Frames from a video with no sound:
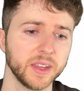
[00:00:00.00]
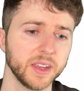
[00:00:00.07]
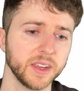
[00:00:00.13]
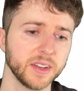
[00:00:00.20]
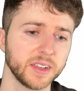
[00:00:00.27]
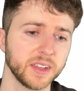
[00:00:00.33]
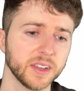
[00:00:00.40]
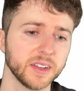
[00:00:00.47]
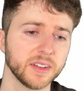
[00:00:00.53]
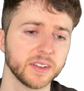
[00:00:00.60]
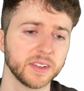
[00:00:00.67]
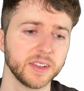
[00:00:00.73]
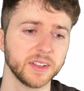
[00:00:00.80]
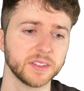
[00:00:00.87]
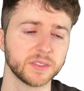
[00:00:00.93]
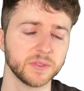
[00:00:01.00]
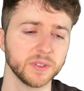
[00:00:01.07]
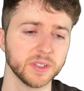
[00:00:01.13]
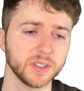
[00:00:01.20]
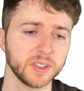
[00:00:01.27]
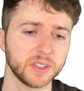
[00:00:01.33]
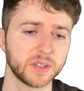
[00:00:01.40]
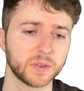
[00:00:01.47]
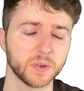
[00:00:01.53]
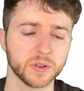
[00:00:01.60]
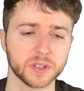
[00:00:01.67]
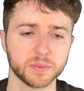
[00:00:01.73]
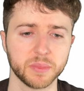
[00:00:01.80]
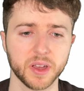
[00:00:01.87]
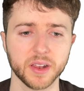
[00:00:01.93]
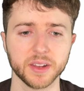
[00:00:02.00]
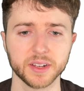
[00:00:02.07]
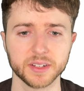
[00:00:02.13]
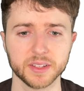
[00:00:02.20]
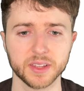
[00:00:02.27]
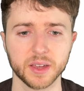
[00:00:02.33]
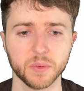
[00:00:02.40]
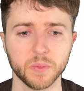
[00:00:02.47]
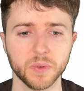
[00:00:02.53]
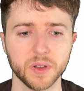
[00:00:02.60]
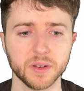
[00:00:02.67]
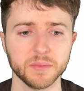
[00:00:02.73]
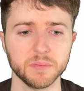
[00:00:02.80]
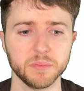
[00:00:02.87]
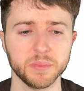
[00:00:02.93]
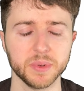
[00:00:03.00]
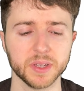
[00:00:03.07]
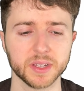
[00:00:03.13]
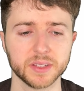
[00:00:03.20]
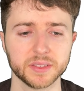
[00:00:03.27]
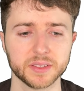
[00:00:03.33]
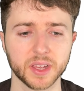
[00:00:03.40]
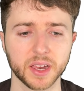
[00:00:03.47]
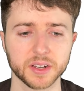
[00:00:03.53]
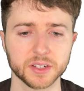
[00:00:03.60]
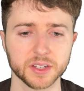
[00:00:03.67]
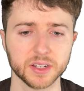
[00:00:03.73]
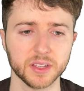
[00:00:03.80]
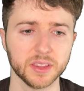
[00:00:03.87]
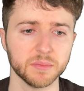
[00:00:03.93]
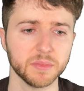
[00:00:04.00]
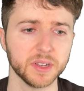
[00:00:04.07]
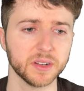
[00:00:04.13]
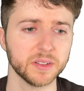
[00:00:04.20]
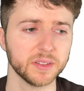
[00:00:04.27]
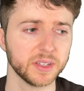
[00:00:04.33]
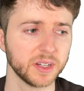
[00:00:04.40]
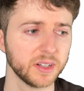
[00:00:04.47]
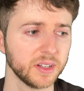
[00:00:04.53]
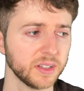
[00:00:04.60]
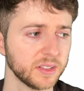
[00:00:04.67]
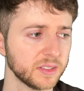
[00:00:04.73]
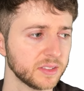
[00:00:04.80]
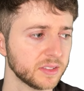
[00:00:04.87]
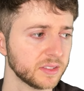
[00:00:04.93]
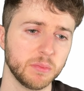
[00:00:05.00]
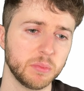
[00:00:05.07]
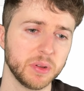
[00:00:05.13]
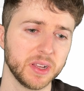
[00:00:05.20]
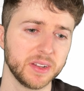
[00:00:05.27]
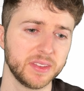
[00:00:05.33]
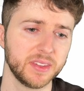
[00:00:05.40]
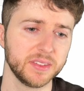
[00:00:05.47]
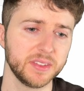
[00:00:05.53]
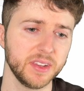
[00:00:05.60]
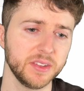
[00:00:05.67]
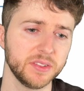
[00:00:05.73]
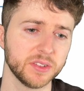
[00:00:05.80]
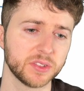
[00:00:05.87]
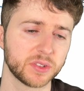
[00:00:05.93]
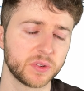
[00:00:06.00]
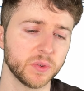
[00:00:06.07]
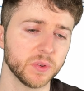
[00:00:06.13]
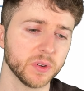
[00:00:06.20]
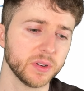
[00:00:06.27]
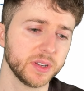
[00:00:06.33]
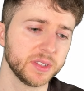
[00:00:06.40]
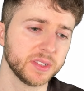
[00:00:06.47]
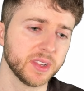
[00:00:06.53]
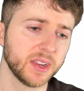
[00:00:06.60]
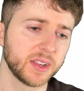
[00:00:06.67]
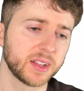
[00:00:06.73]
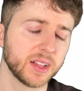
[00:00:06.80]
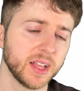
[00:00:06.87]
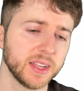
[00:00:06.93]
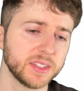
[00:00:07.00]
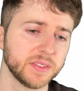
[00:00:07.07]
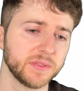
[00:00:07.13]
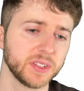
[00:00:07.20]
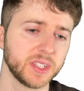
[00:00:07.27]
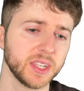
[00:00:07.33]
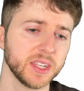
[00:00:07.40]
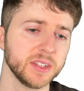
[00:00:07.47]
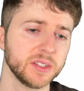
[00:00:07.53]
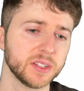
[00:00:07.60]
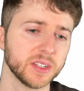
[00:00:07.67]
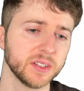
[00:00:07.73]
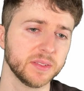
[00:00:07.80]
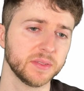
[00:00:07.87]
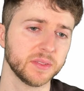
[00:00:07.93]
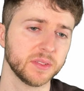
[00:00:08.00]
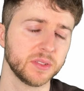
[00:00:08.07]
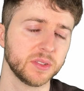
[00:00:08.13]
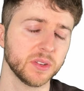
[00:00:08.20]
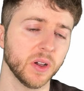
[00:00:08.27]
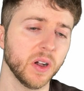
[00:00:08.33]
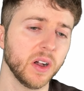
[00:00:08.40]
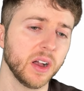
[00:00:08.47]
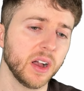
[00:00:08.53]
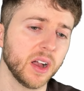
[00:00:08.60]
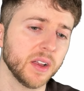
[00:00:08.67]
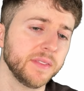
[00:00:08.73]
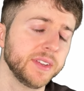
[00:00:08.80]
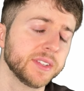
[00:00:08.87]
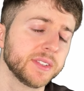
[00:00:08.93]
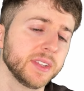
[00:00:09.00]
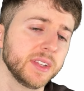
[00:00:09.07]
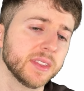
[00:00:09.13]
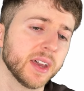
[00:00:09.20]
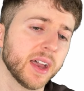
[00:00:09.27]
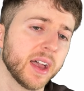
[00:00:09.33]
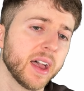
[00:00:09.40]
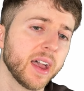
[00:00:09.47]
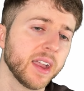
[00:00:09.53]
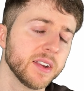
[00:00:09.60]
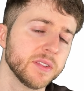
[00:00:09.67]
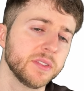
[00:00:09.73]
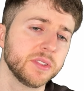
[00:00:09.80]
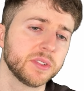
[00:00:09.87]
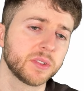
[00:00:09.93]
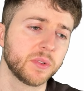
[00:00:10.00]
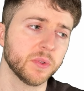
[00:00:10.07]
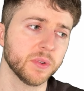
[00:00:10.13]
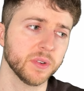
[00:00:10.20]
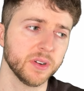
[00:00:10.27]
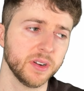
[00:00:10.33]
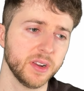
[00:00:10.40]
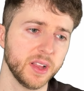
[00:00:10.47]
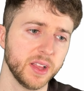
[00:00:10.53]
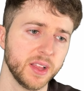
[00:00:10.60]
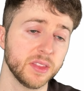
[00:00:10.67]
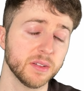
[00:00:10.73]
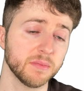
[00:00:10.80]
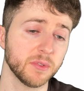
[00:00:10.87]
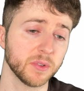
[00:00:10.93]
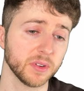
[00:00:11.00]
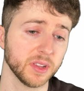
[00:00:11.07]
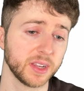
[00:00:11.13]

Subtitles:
And again, it's really corresponding to that one big section in the middle there. But this is a score, it's not a classification. So obviously the higher the score, the more